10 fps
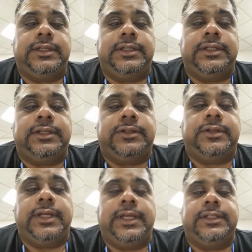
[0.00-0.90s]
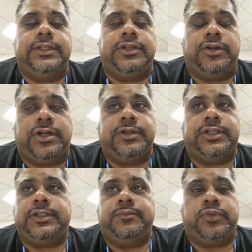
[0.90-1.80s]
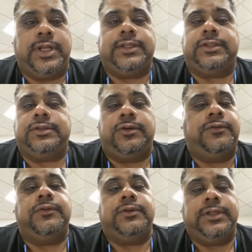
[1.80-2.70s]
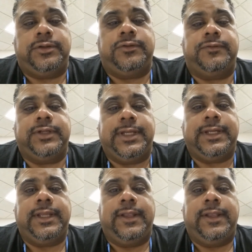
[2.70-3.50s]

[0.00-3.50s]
and your heart just breaks over and over again.